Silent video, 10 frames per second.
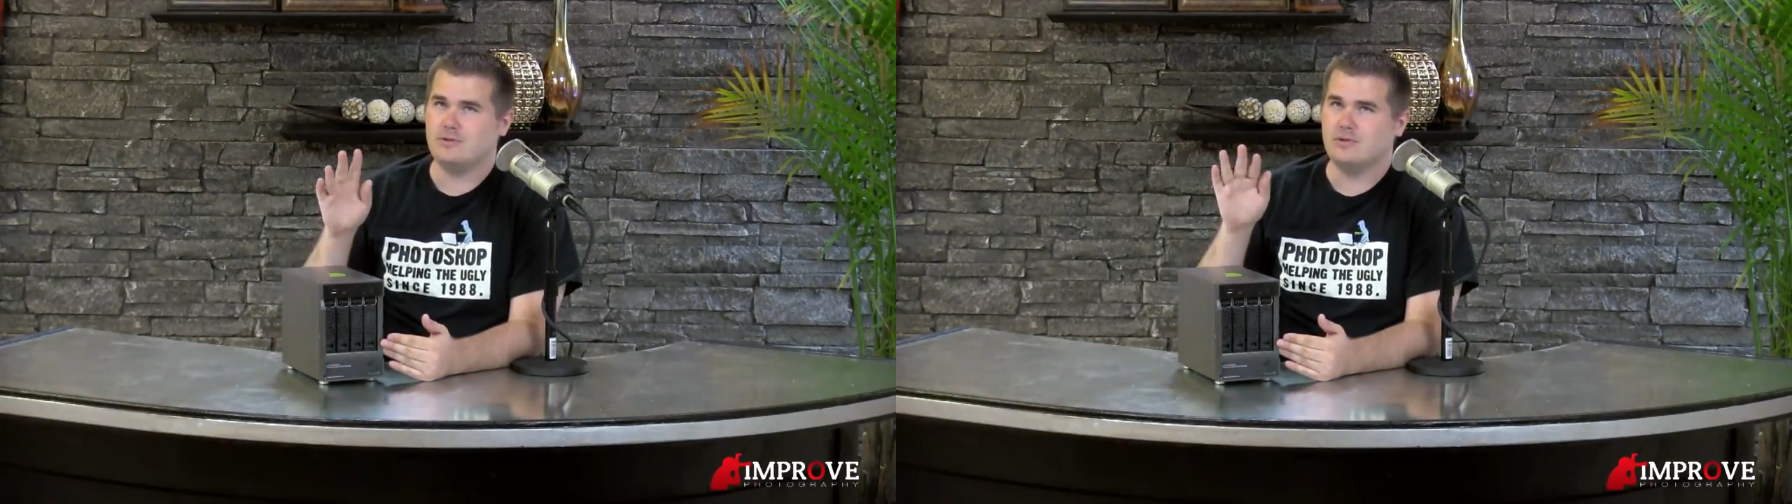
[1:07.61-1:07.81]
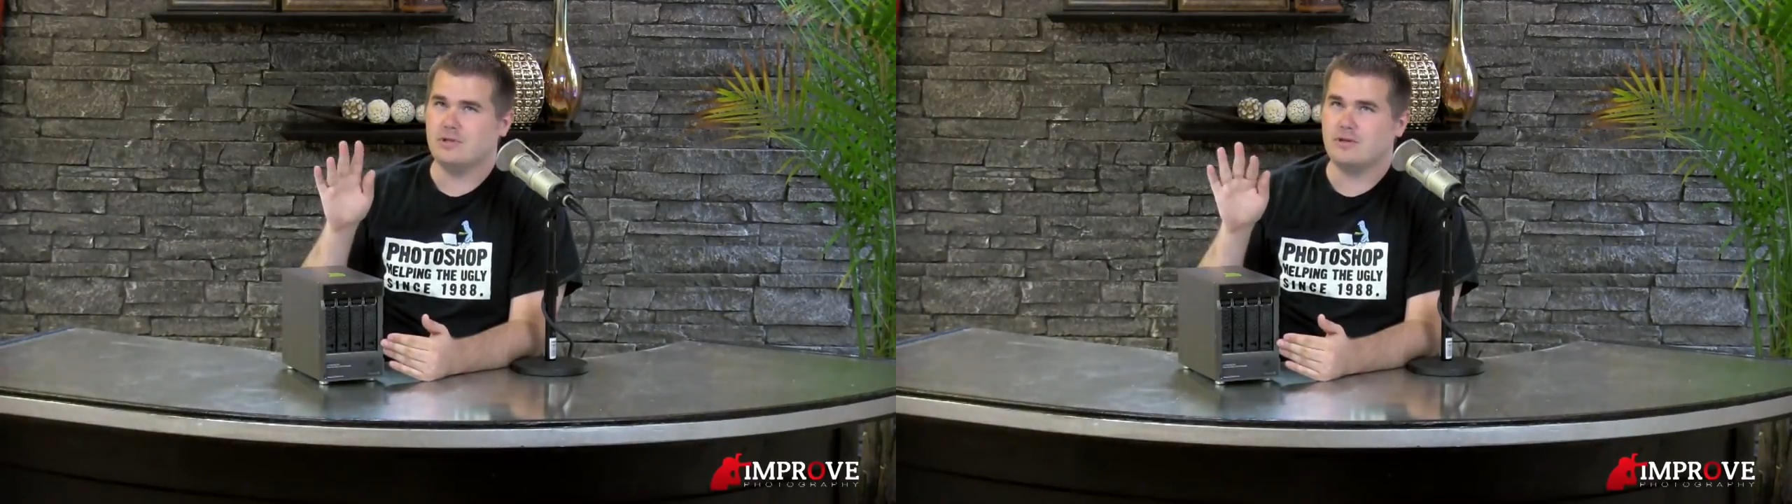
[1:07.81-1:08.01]

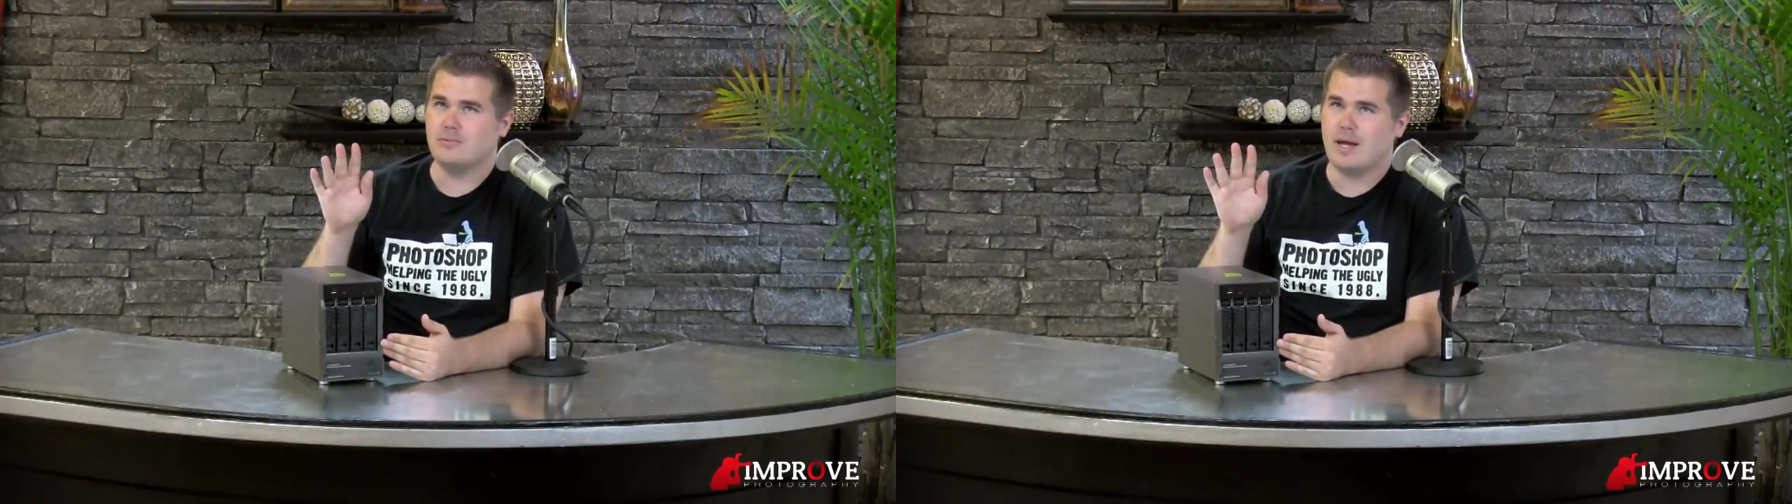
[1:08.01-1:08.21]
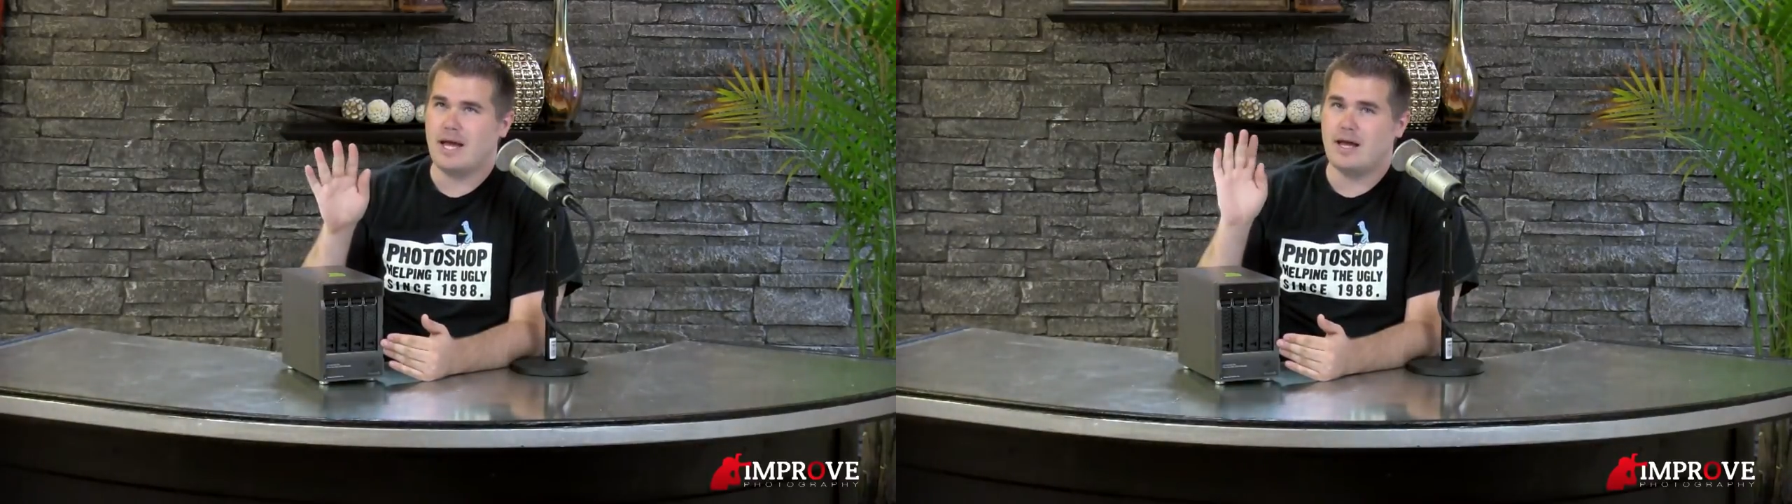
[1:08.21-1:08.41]
do your little
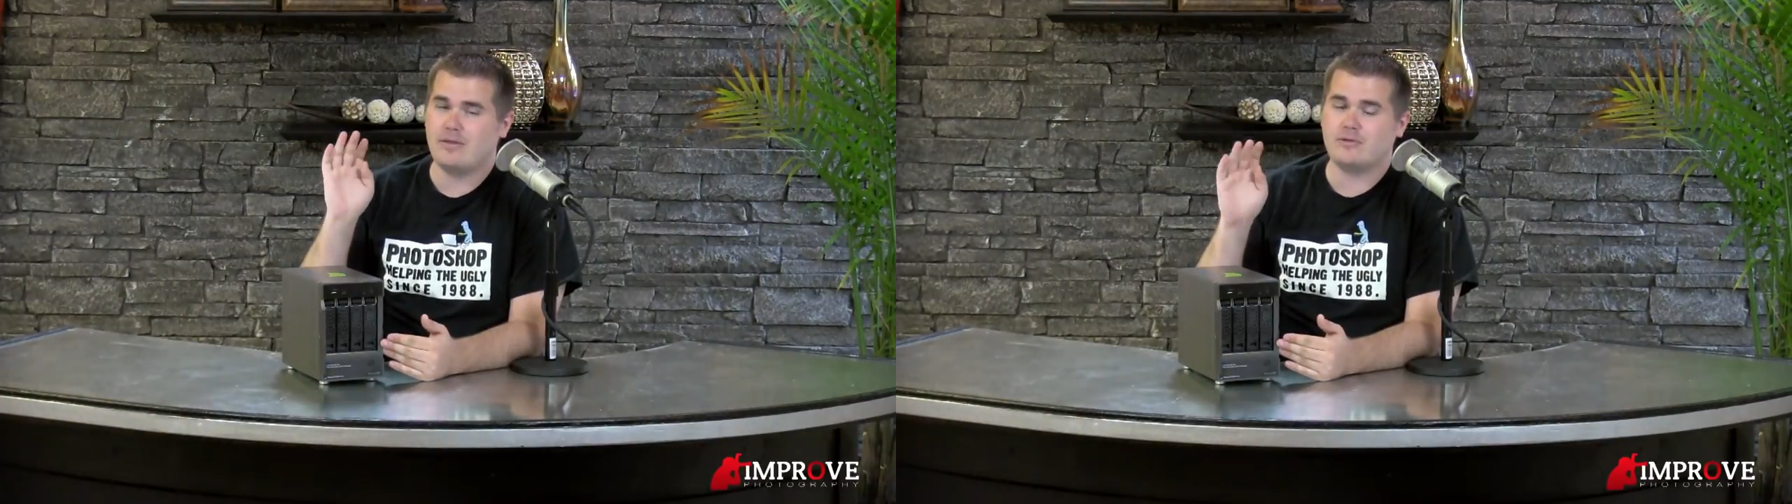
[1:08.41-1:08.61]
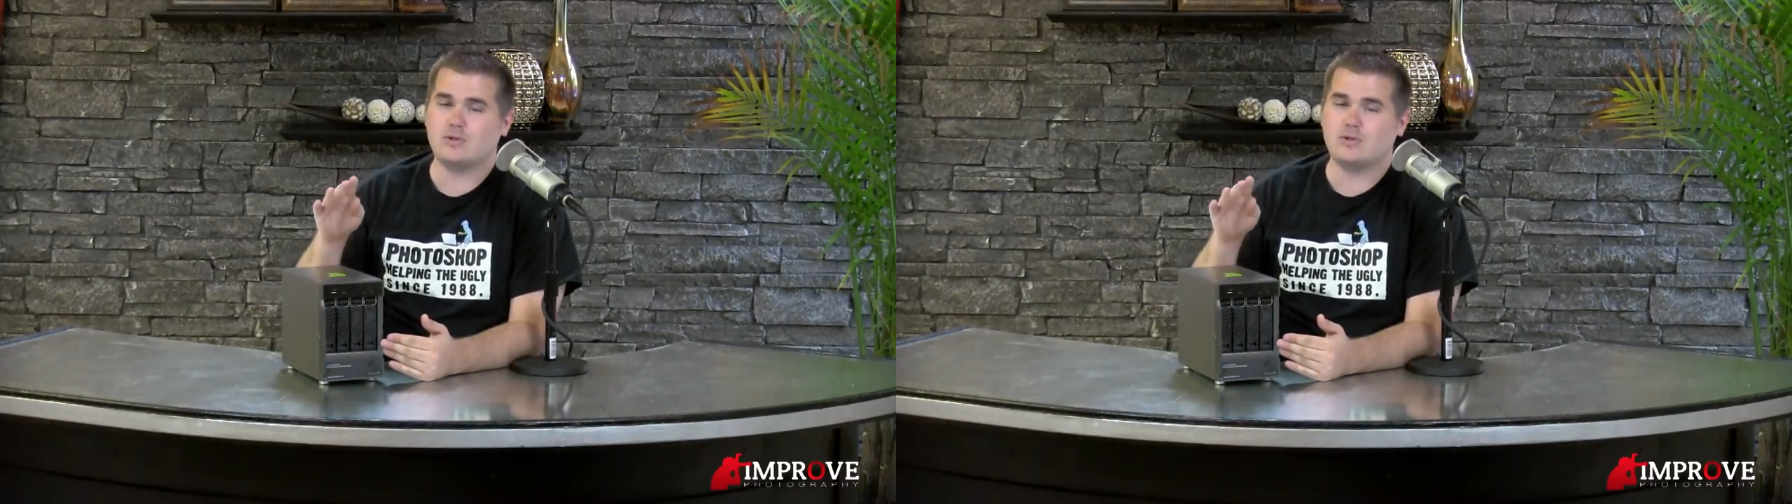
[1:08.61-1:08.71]
math,